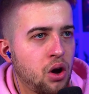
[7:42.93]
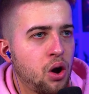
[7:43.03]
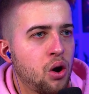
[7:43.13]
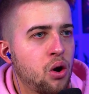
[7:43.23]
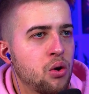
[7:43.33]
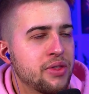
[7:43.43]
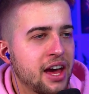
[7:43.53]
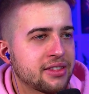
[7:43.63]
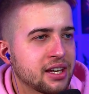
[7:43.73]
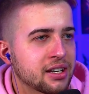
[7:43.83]
Oh,
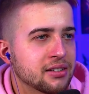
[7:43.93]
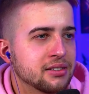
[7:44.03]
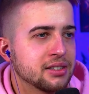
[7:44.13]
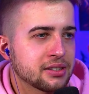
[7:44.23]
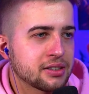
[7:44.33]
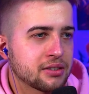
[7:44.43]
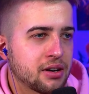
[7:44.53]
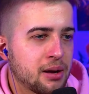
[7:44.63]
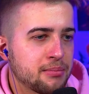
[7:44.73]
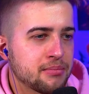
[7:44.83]
that thing.
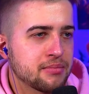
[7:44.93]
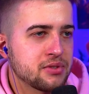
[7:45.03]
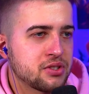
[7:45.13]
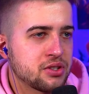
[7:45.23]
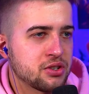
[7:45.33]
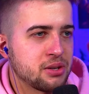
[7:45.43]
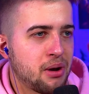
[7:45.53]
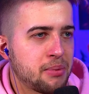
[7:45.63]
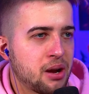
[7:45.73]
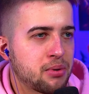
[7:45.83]
Crap. So she
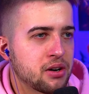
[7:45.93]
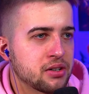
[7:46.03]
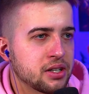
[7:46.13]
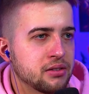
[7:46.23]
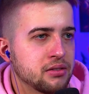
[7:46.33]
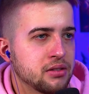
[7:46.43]
might be our priority.